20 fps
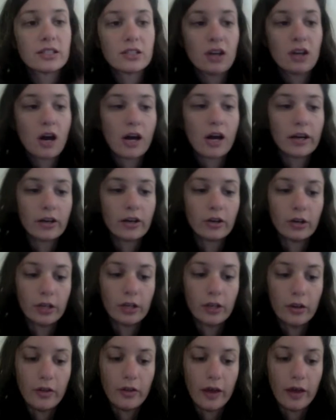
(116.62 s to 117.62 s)
not
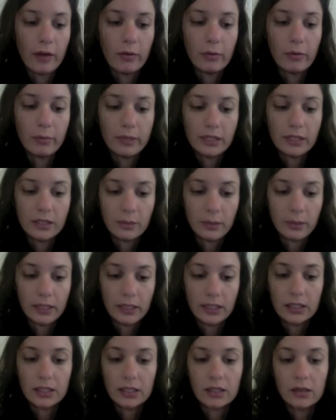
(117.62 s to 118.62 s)
good. That won't be
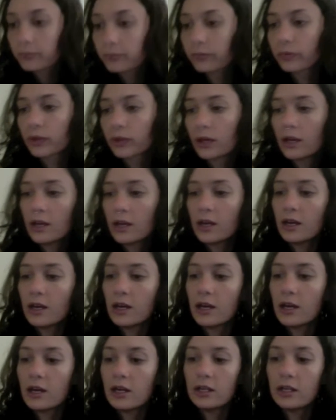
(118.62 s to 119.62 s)
sweet.
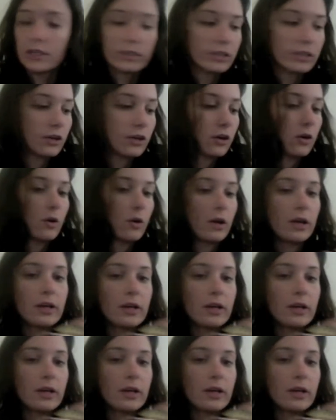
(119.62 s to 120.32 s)
So